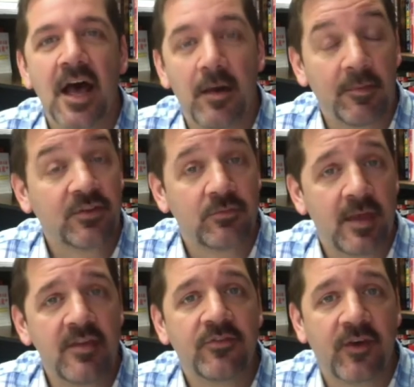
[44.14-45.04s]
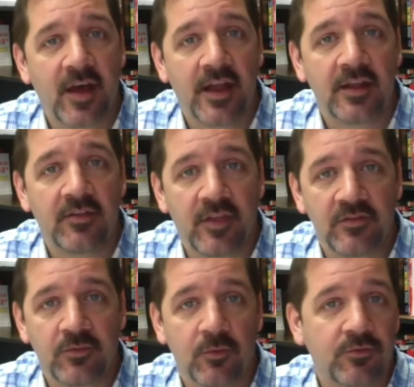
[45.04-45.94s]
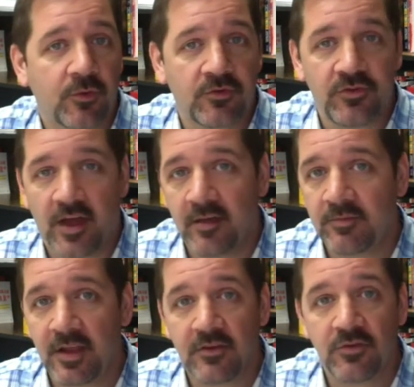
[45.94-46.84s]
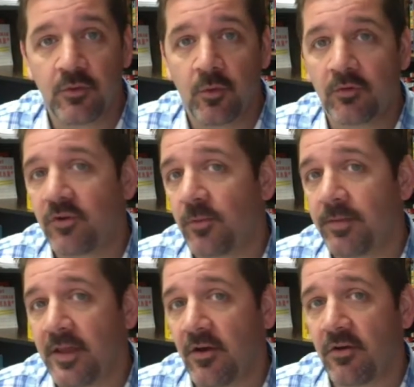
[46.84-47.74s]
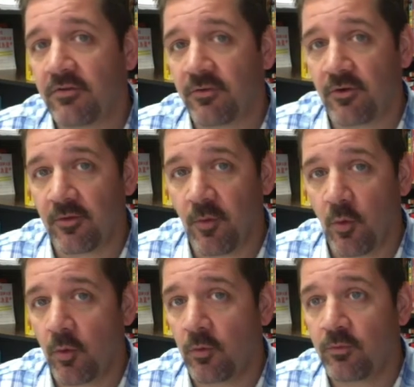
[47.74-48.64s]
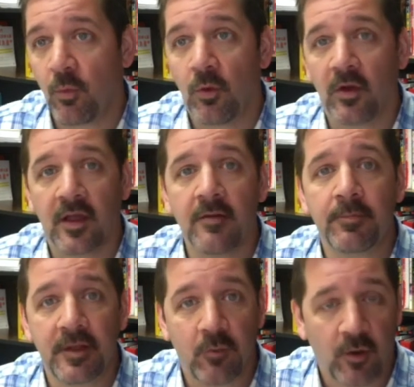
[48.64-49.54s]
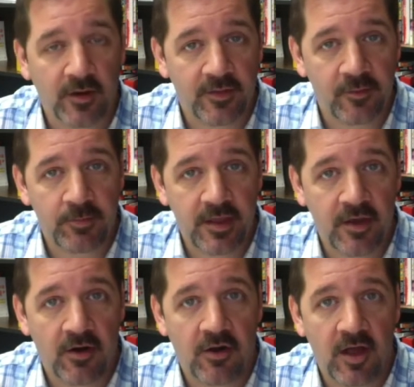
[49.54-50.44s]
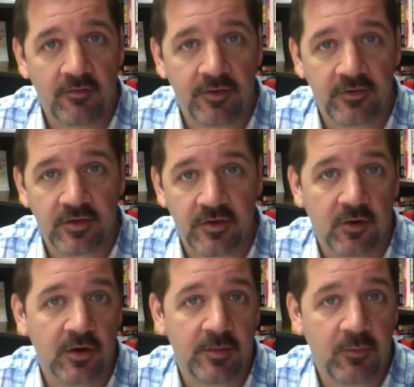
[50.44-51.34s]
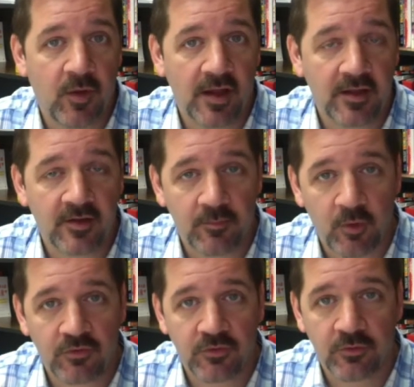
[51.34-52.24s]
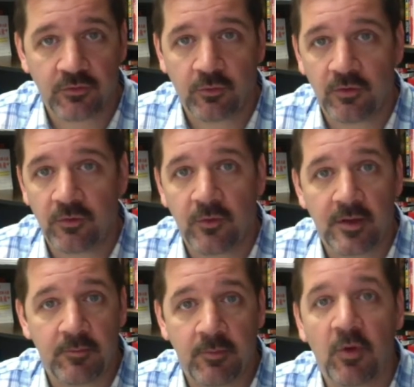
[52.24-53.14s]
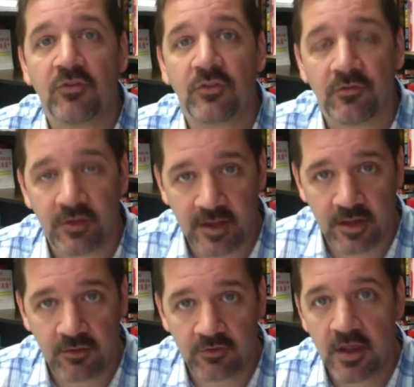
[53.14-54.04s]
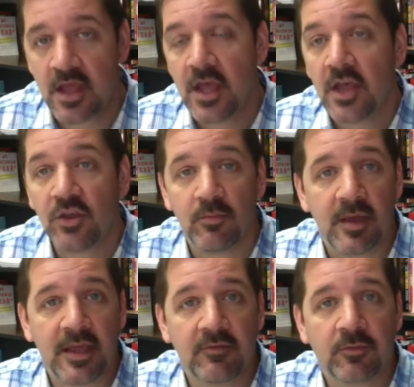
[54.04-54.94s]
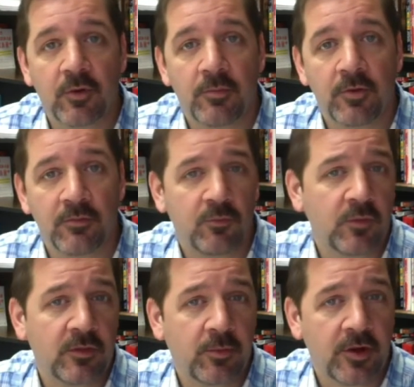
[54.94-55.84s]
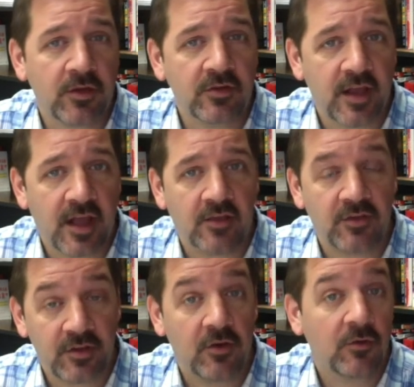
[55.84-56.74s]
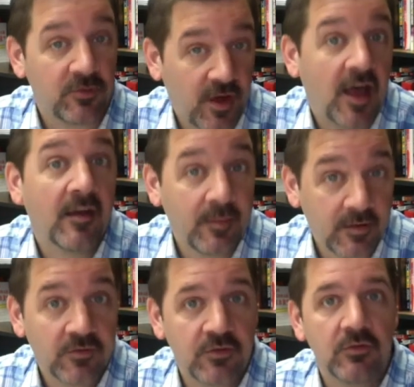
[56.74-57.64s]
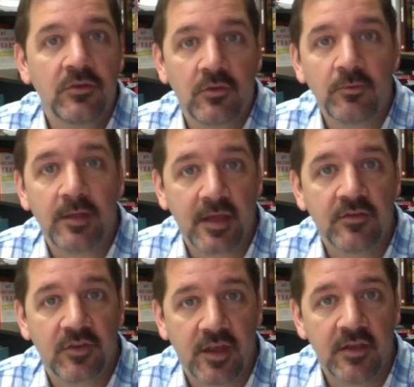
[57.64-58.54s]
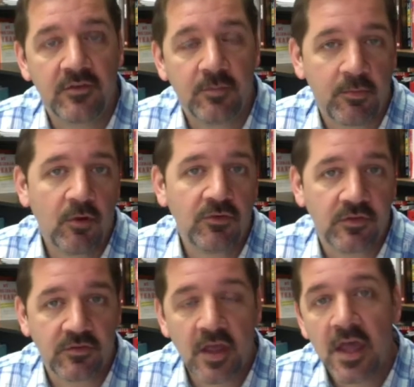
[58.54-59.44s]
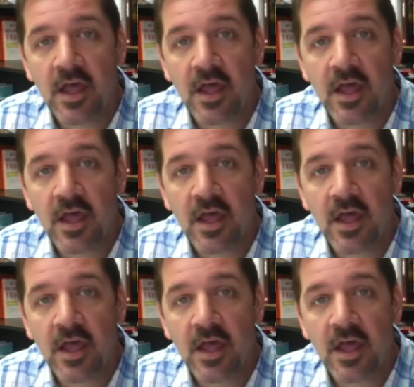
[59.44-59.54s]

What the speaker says: But you may find that your first job takes you to work for a PR firm or for a company working in their PR office, and you're going to be writing commercials or doing promotional videos. You may get with a production house, and your job is to do PSAs and promotions.